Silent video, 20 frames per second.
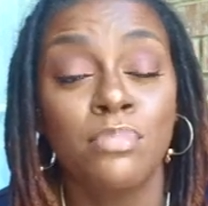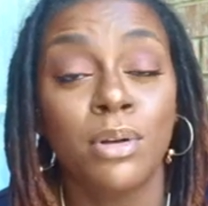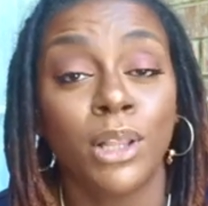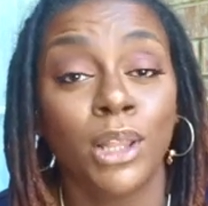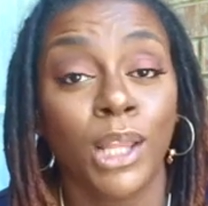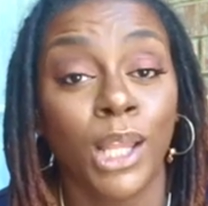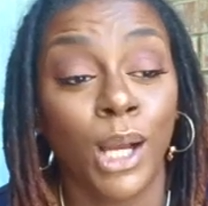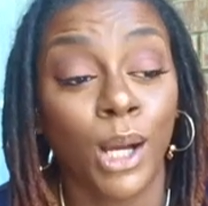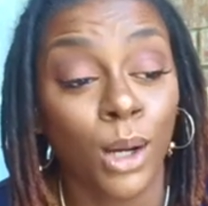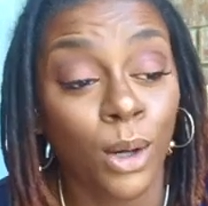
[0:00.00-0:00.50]

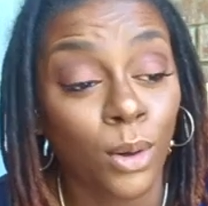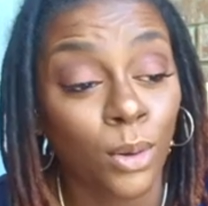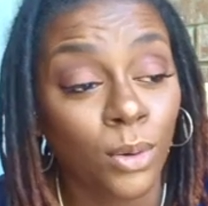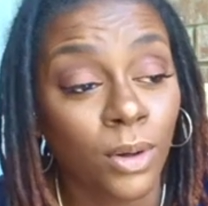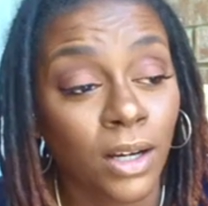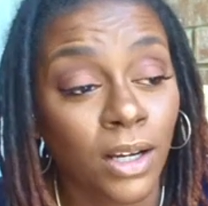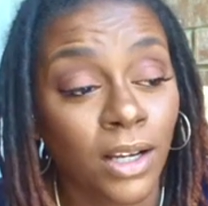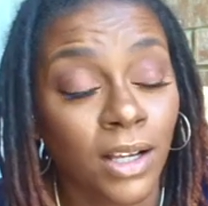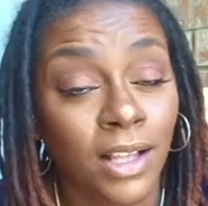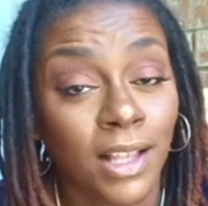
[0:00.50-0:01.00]

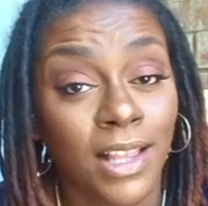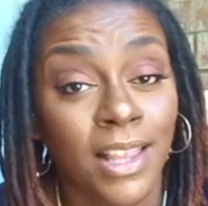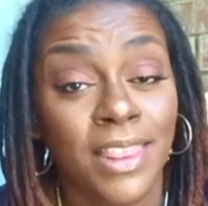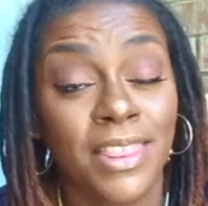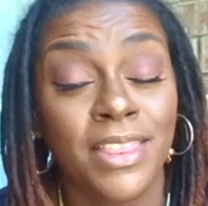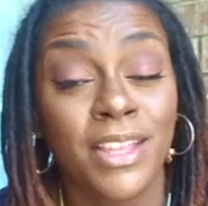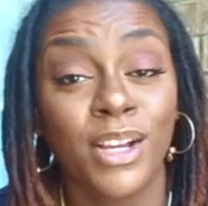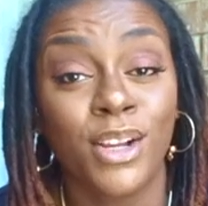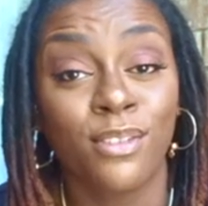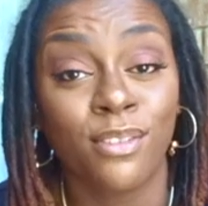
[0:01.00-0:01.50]
below
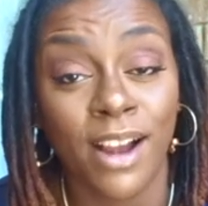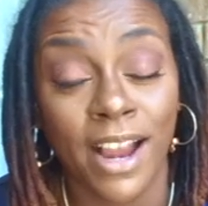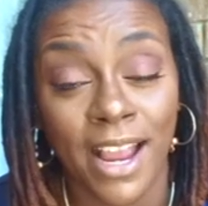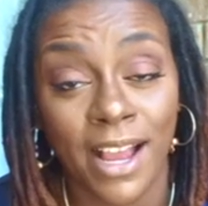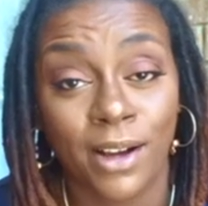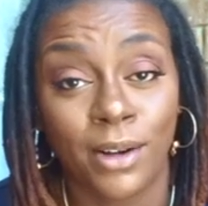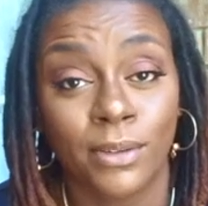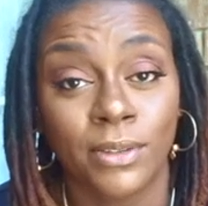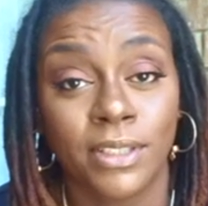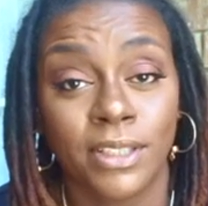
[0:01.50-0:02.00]
the
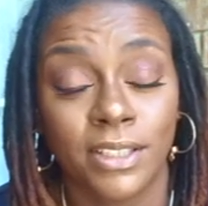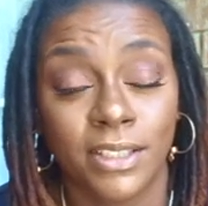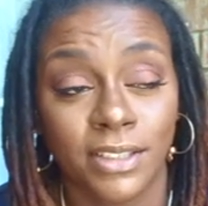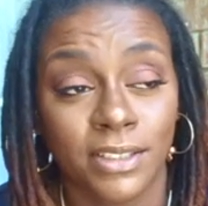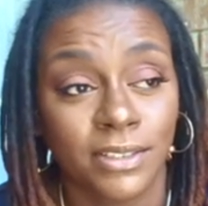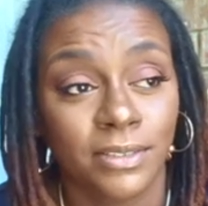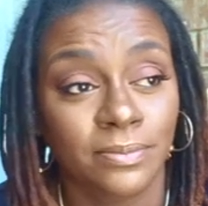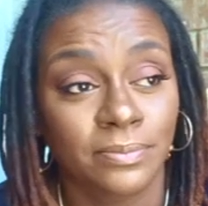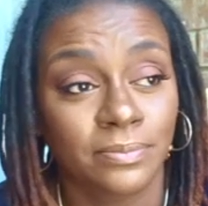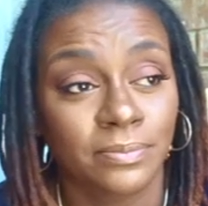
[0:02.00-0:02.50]
ground,
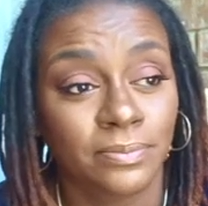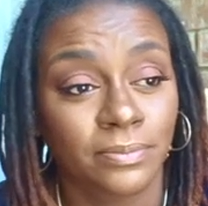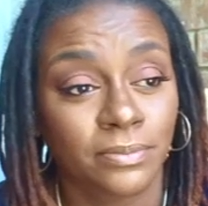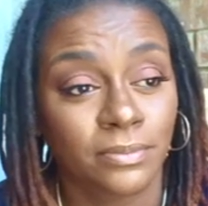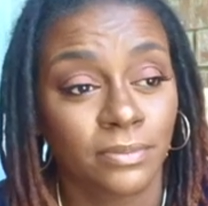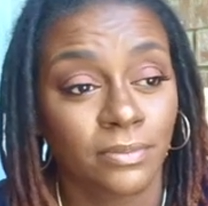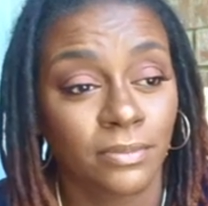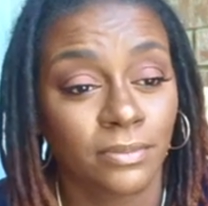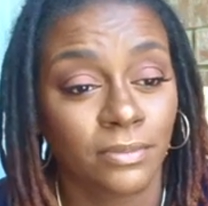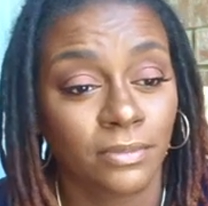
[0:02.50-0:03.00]

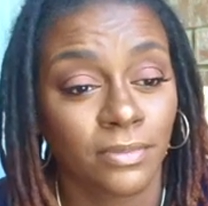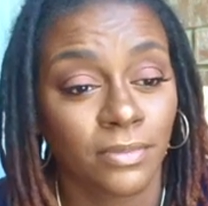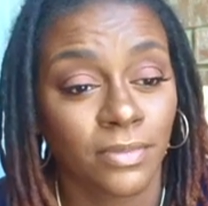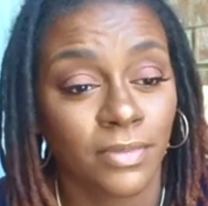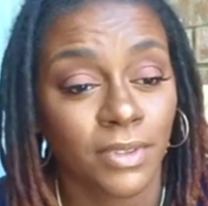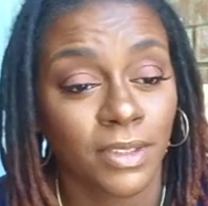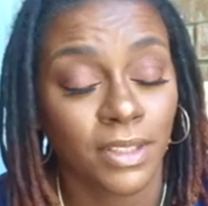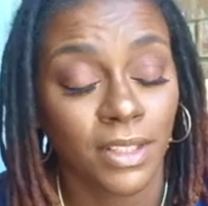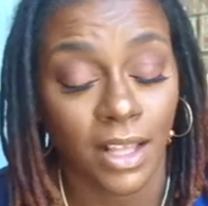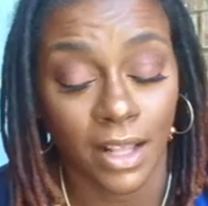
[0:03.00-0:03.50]

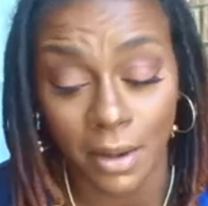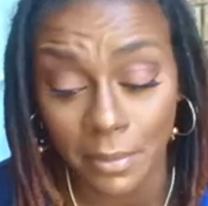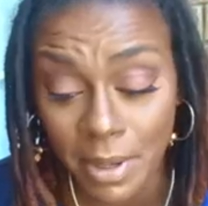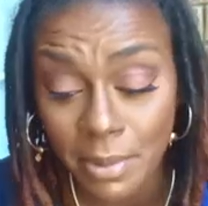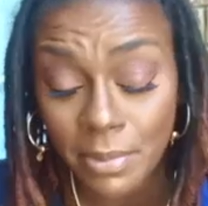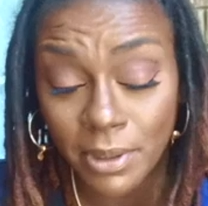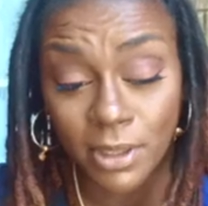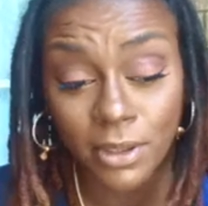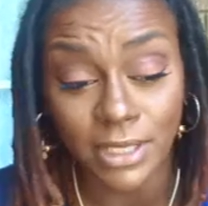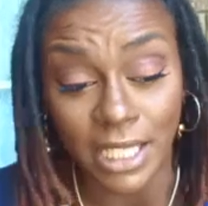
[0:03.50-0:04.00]
and I
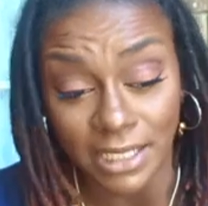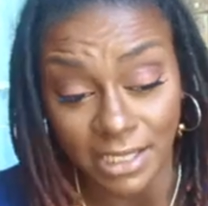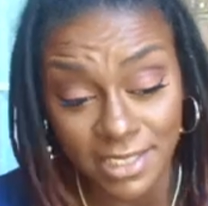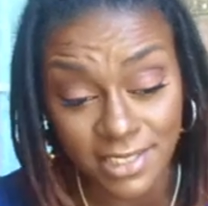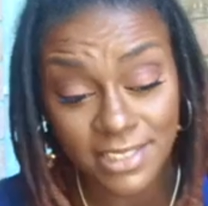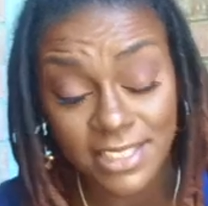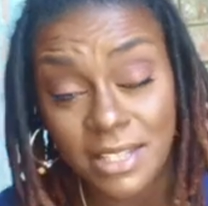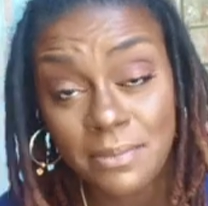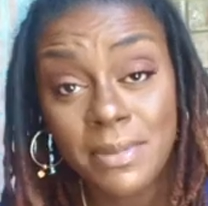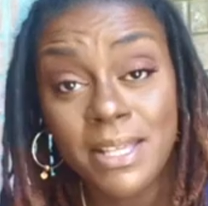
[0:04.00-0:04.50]
mean below like the
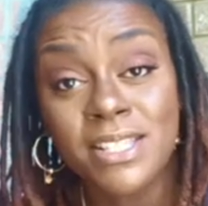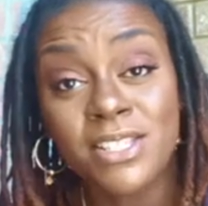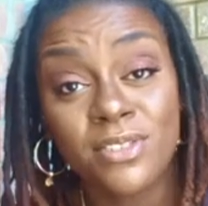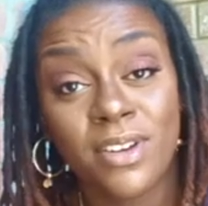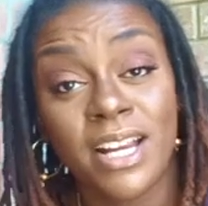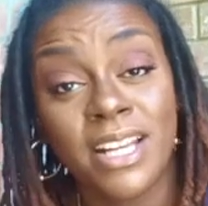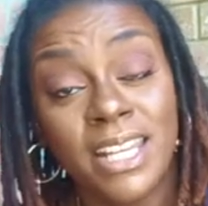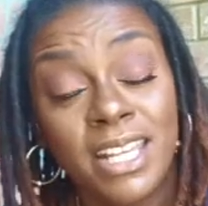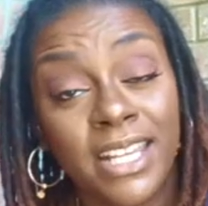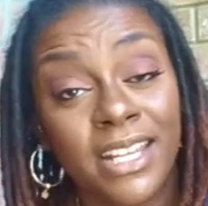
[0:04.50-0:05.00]
cement's
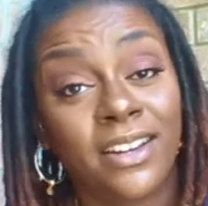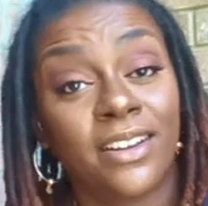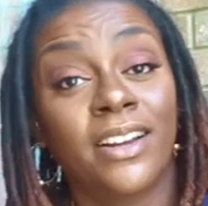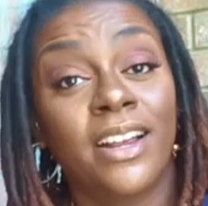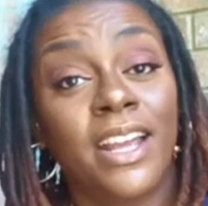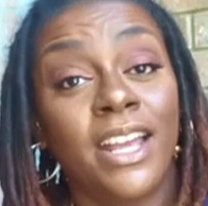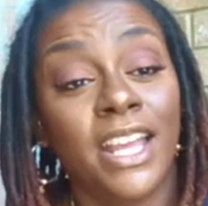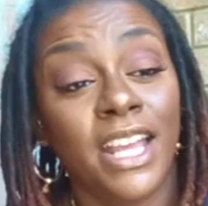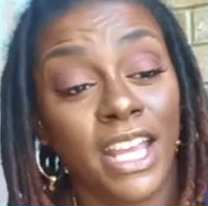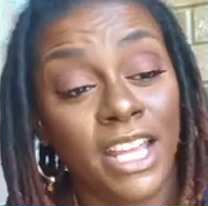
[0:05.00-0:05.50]
right here,
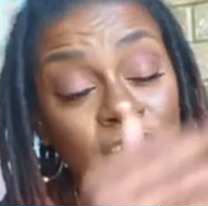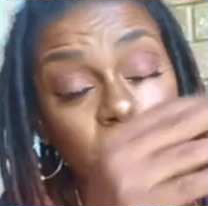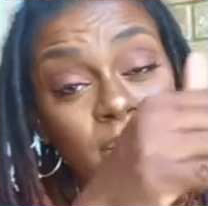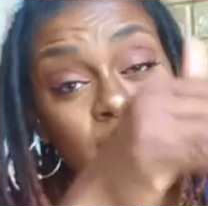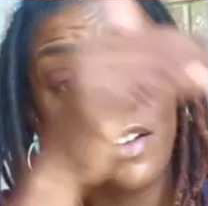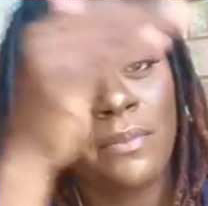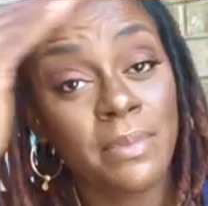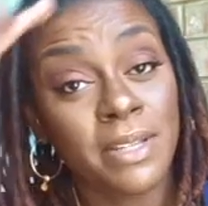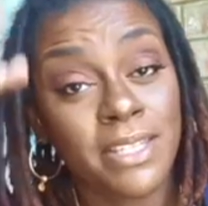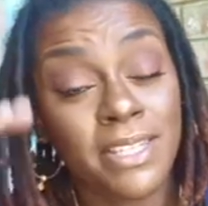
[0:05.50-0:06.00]
and
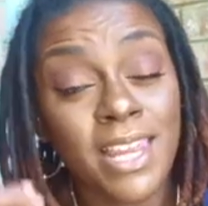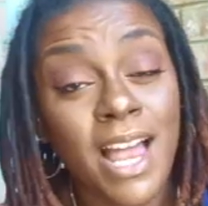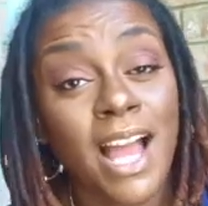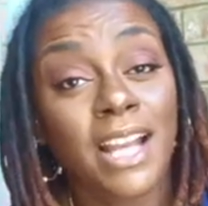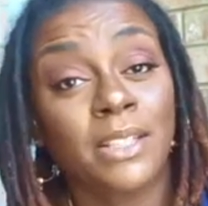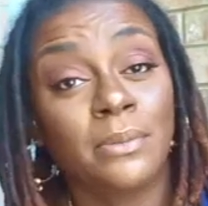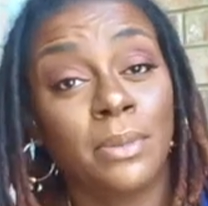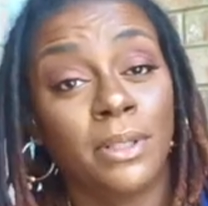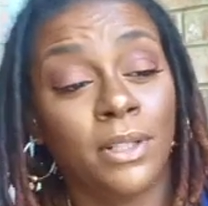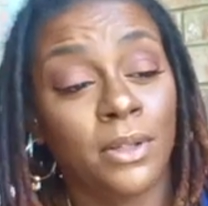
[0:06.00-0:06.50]
you have been
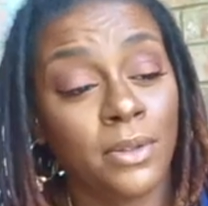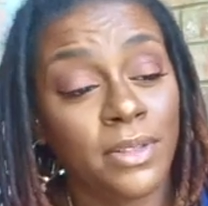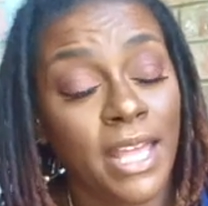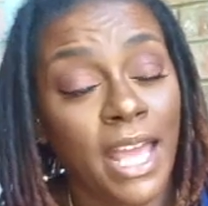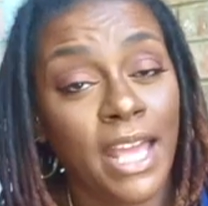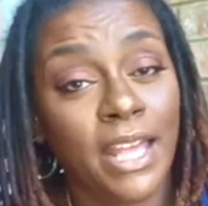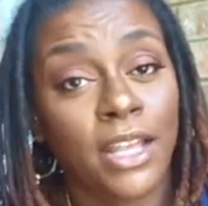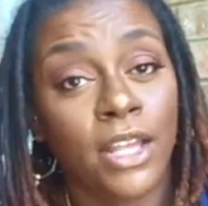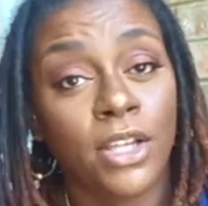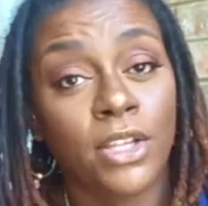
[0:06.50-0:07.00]
knocked below
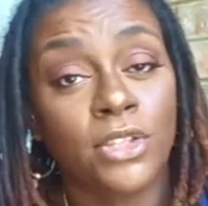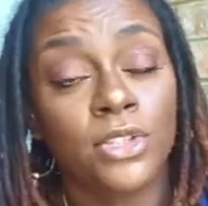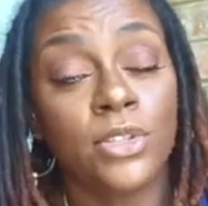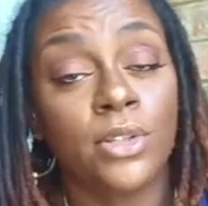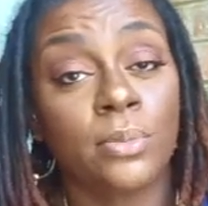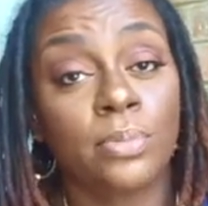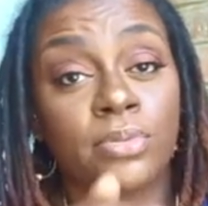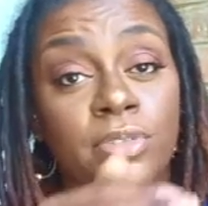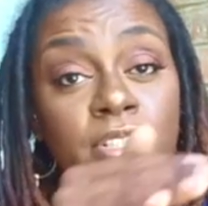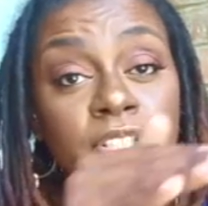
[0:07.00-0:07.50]
that,
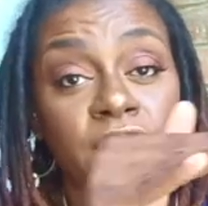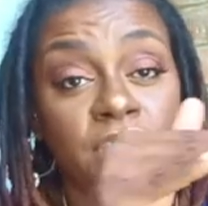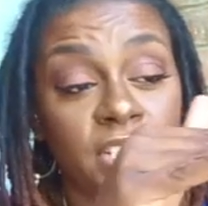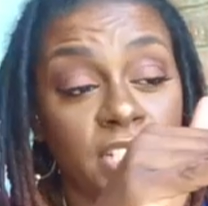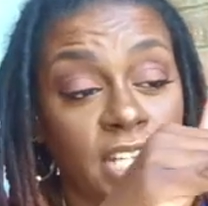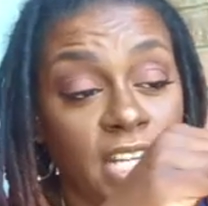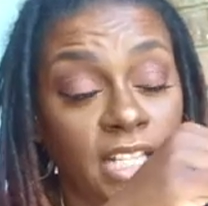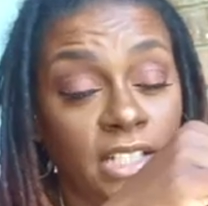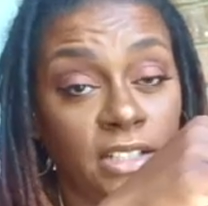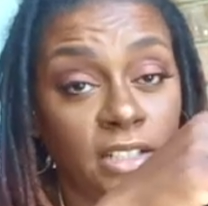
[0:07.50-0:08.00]
you
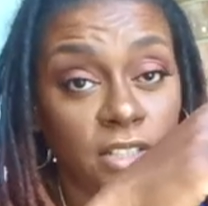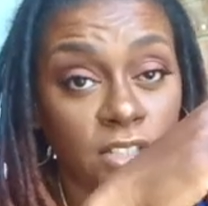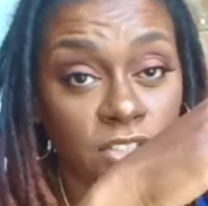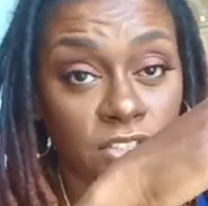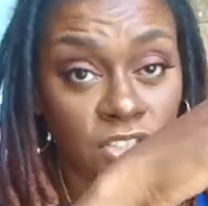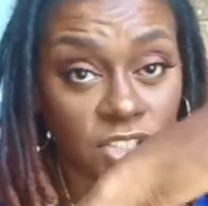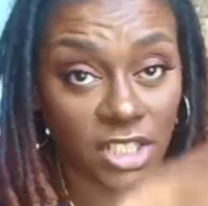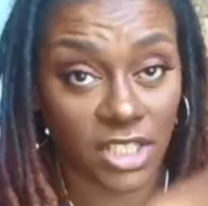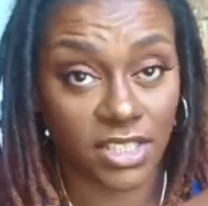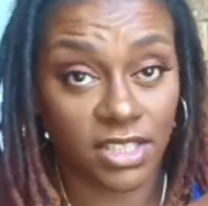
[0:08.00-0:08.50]
appreciate
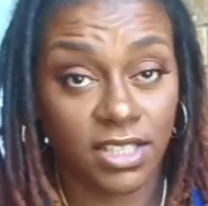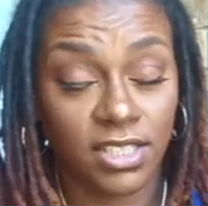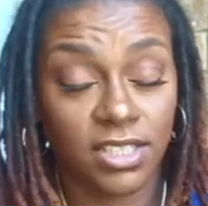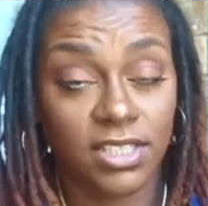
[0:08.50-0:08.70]
just to